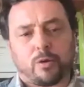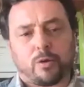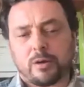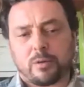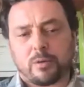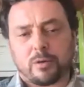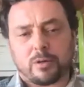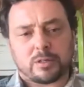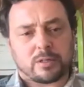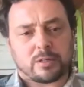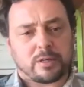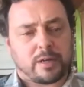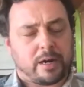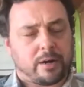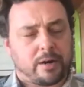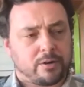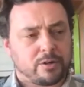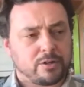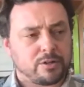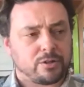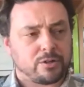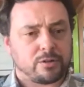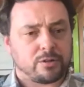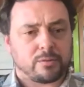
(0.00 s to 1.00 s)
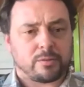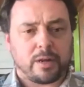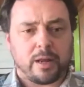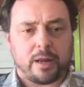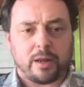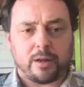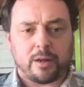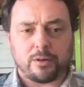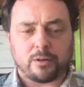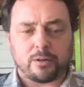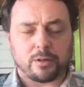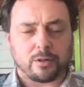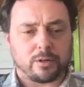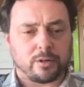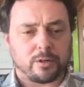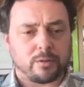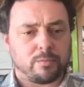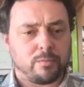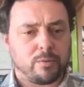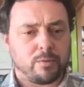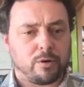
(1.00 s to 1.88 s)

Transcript: if it's carrots or kale or